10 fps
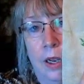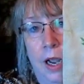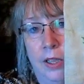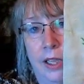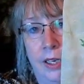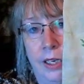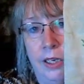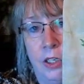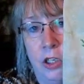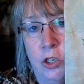I then
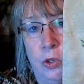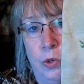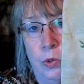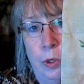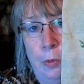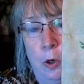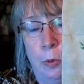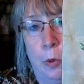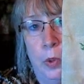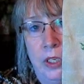needed to do the
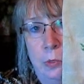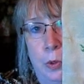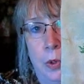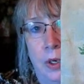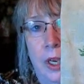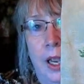purple whisper.